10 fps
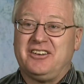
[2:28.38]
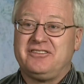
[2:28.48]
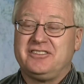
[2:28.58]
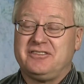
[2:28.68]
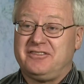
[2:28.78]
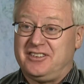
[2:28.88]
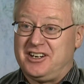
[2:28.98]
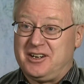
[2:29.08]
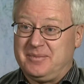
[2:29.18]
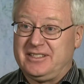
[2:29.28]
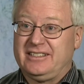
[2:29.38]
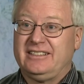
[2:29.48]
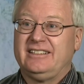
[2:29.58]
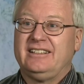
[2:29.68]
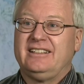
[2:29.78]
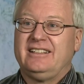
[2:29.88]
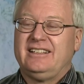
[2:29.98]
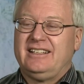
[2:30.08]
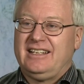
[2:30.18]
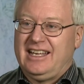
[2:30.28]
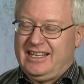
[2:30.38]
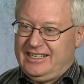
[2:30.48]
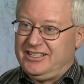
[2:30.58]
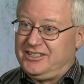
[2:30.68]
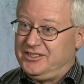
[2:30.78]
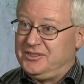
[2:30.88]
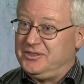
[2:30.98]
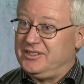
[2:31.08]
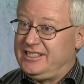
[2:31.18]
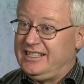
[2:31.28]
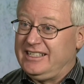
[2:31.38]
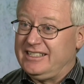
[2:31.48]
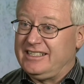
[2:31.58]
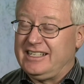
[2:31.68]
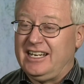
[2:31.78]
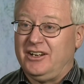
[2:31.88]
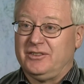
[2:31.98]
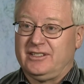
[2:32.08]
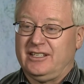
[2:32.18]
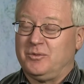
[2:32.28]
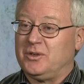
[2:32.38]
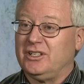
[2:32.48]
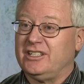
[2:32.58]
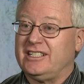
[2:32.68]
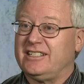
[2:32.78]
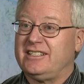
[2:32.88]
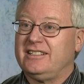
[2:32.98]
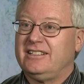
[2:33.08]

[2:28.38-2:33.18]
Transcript: off of farms and into cities and towns, and the world just